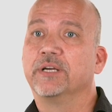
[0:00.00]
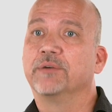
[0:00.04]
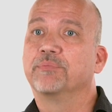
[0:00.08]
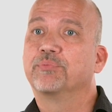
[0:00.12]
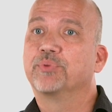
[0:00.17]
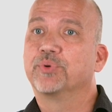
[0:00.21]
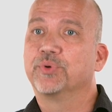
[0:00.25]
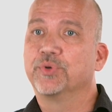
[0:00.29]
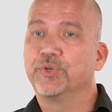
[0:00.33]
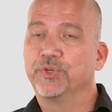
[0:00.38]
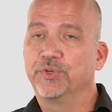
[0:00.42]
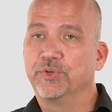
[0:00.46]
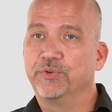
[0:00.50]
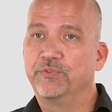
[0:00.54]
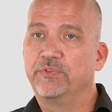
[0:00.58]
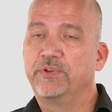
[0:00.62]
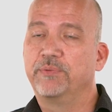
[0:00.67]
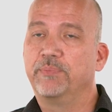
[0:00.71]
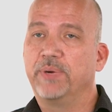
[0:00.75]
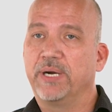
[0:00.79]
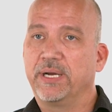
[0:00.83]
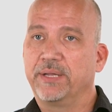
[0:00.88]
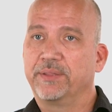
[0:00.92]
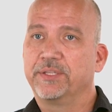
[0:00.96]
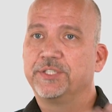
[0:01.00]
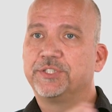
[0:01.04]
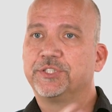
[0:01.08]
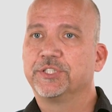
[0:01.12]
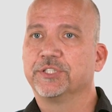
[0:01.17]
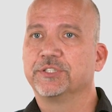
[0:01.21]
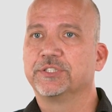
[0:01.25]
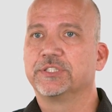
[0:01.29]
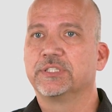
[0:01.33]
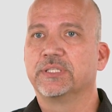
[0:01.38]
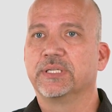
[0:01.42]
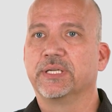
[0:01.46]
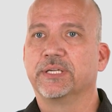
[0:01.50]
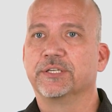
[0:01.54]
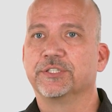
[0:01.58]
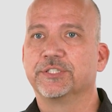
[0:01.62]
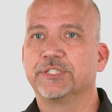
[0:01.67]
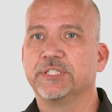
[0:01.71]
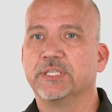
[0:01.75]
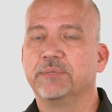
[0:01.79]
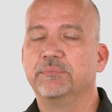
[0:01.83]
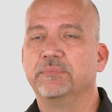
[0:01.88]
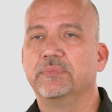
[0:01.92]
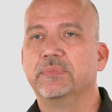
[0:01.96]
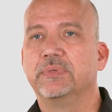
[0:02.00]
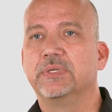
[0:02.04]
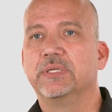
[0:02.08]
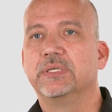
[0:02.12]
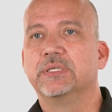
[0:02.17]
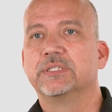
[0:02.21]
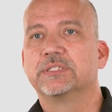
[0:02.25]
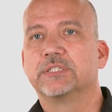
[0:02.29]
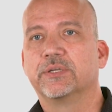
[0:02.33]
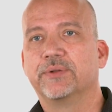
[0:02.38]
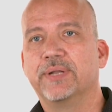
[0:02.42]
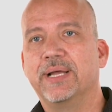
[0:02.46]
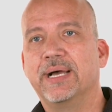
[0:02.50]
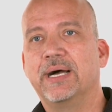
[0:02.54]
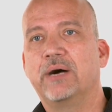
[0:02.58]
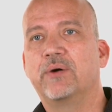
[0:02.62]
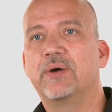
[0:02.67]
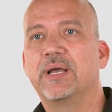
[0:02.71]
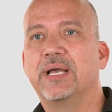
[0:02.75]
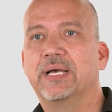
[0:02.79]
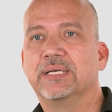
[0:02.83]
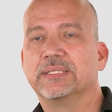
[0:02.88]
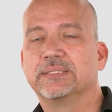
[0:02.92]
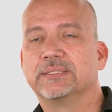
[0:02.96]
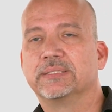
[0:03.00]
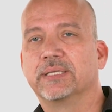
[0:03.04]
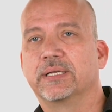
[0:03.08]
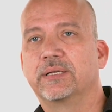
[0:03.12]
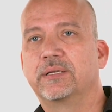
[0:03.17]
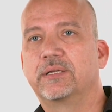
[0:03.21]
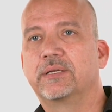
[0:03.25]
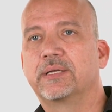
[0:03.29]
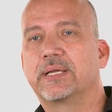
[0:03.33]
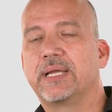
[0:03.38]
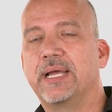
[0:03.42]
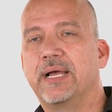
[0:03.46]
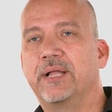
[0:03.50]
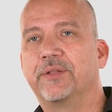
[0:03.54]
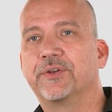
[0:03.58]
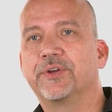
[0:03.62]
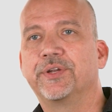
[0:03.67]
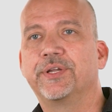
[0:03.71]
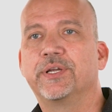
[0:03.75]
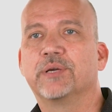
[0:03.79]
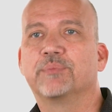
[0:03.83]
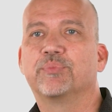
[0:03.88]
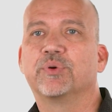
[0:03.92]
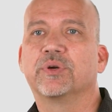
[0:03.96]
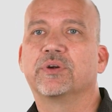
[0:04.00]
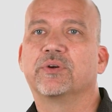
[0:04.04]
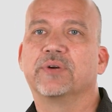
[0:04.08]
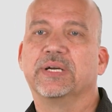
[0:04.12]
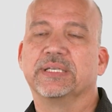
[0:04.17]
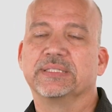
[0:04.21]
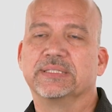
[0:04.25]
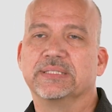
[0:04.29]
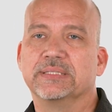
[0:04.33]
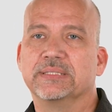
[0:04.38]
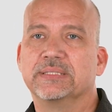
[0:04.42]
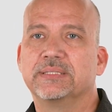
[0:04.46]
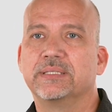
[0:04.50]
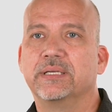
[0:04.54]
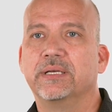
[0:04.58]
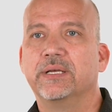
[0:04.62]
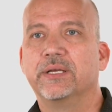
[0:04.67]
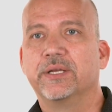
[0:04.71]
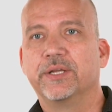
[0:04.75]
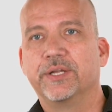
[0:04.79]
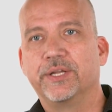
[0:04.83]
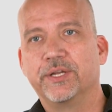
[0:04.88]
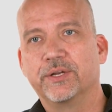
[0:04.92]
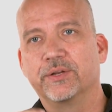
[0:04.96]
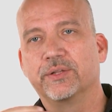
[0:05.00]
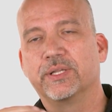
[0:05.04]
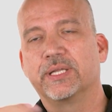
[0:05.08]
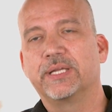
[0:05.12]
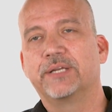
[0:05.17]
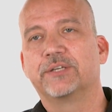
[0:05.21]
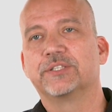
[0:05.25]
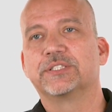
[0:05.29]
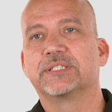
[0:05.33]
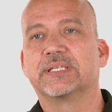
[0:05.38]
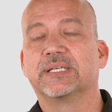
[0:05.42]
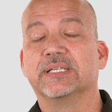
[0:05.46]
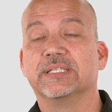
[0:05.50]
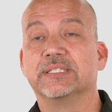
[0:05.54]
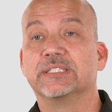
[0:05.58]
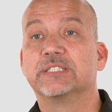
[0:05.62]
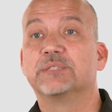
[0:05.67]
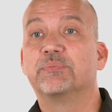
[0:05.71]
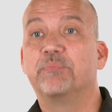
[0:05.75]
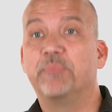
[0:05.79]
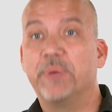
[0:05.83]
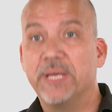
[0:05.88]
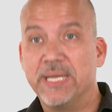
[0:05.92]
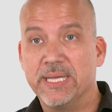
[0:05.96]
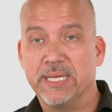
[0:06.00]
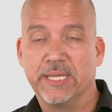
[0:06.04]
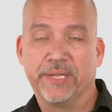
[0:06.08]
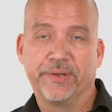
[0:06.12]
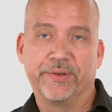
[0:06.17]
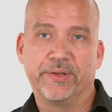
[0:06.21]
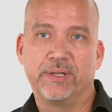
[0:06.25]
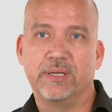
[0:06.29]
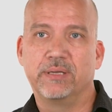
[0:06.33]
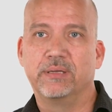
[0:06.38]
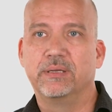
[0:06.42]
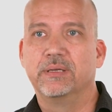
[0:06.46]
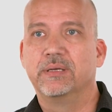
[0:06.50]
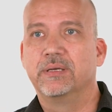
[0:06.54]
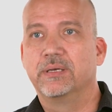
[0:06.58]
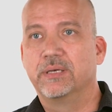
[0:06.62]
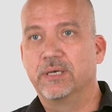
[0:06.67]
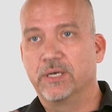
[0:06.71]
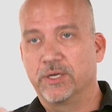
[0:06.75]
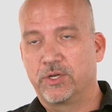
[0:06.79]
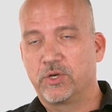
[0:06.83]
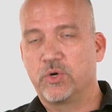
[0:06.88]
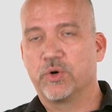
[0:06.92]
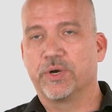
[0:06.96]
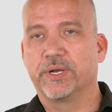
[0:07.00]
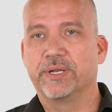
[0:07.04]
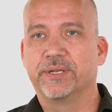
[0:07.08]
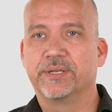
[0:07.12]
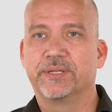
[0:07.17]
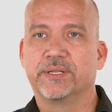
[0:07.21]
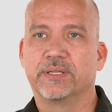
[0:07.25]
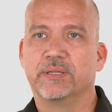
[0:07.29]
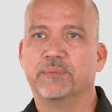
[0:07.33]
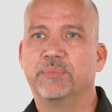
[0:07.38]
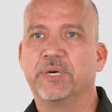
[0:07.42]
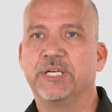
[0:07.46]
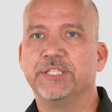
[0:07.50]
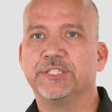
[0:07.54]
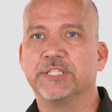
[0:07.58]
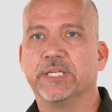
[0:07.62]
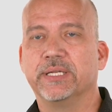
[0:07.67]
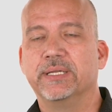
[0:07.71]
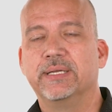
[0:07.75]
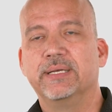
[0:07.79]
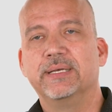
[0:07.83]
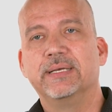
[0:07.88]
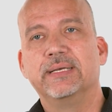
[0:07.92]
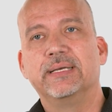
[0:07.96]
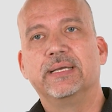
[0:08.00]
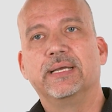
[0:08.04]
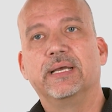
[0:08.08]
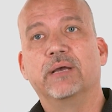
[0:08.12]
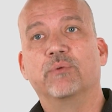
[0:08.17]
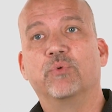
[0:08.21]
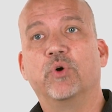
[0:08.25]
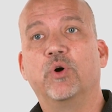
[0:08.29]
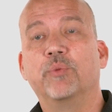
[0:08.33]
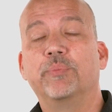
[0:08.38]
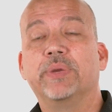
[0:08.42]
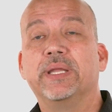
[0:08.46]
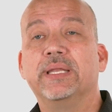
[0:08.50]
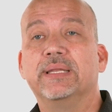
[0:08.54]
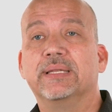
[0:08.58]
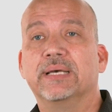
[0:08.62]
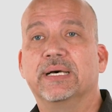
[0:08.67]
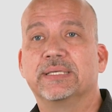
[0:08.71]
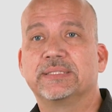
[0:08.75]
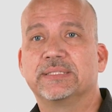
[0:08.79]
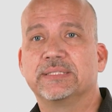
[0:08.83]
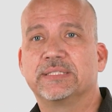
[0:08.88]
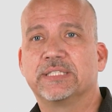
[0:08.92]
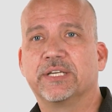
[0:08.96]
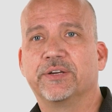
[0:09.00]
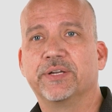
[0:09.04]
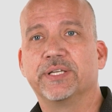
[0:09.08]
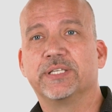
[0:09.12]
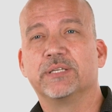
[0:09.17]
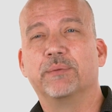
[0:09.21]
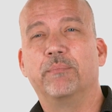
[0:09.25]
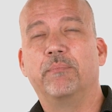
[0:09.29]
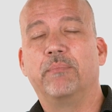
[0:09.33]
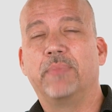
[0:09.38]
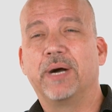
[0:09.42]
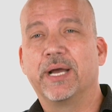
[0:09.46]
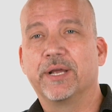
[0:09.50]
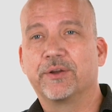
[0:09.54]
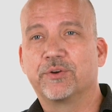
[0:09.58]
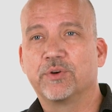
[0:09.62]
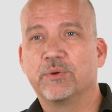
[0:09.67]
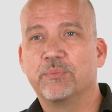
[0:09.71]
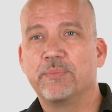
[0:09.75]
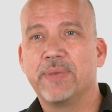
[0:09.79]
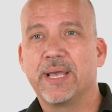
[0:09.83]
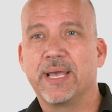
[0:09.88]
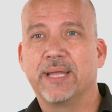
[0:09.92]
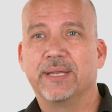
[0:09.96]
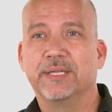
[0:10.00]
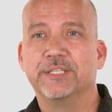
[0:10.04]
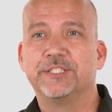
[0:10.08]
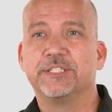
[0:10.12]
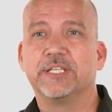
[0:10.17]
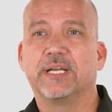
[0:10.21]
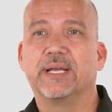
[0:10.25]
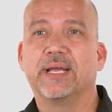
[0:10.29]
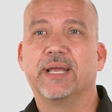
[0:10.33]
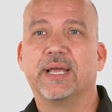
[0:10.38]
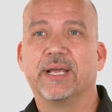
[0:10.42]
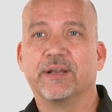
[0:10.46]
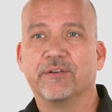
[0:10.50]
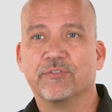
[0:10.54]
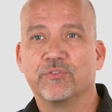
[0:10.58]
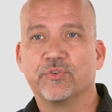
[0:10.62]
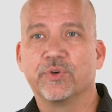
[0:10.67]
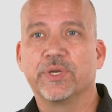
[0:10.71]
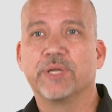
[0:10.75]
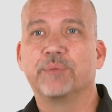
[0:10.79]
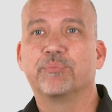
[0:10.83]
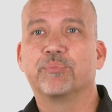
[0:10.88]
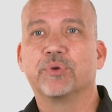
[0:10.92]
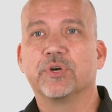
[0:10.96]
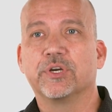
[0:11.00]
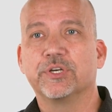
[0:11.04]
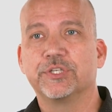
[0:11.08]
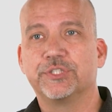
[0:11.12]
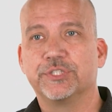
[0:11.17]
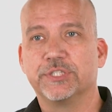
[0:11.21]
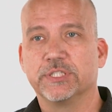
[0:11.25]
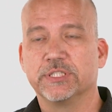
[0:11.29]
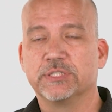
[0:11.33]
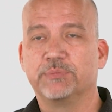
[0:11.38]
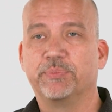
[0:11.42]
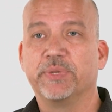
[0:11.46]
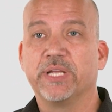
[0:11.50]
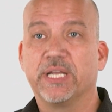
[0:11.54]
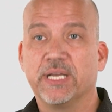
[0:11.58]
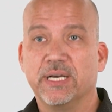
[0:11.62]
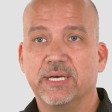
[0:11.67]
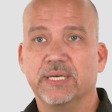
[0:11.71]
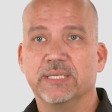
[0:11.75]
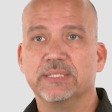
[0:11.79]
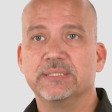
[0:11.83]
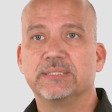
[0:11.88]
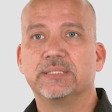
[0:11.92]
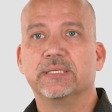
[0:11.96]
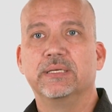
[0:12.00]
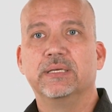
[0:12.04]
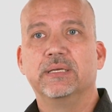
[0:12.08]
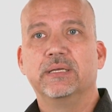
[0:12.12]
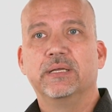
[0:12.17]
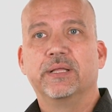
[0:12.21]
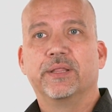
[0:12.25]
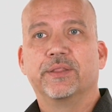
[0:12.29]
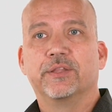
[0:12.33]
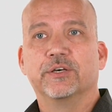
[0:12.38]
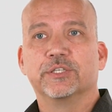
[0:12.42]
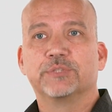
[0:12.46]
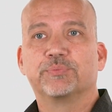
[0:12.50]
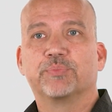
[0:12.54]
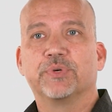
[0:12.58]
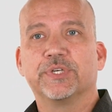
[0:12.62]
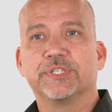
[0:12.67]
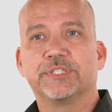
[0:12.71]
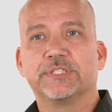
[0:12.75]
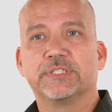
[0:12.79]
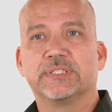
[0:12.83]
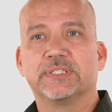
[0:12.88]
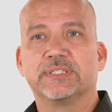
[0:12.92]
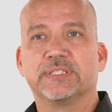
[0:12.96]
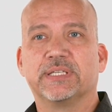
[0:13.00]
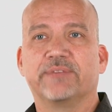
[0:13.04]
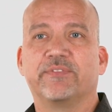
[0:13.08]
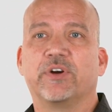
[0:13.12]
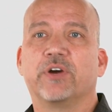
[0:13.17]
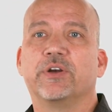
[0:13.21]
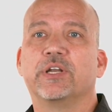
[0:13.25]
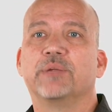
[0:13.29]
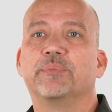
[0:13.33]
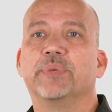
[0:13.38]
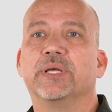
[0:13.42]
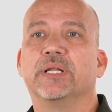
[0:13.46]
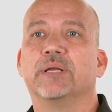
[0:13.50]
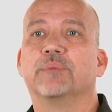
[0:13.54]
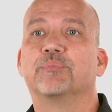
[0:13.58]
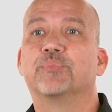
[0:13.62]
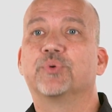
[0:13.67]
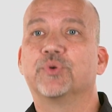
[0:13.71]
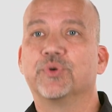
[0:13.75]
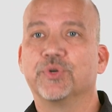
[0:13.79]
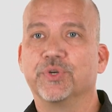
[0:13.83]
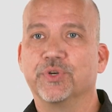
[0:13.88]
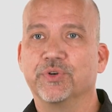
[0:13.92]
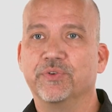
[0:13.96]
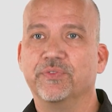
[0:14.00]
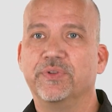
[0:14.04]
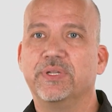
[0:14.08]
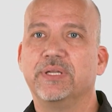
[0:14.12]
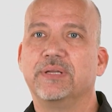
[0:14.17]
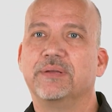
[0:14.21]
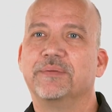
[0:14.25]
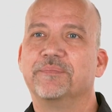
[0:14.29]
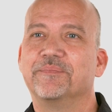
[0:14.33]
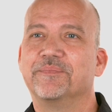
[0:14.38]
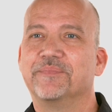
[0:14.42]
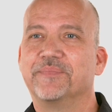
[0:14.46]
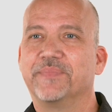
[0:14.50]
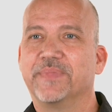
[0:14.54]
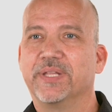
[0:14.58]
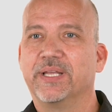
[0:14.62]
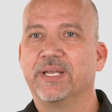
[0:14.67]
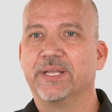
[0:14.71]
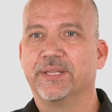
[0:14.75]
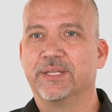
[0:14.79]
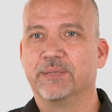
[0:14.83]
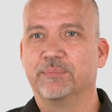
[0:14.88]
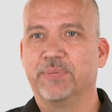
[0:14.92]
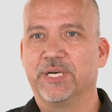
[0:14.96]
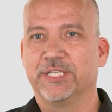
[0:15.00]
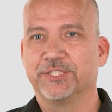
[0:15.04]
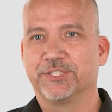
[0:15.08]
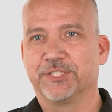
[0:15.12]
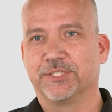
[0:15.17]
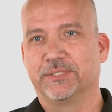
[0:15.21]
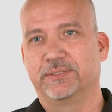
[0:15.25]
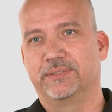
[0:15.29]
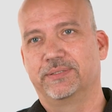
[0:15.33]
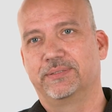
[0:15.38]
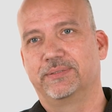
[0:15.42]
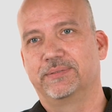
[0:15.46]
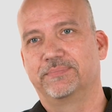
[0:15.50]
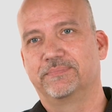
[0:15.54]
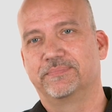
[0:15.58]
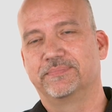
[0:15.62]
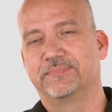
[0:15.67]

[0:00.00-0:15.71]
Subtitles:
been approved by the church leadership. So now as the calendar year progresses, your leaders can spend according to the budget. It won't be necessary to micromanage every purchase because those purchases have already been approved in the budget.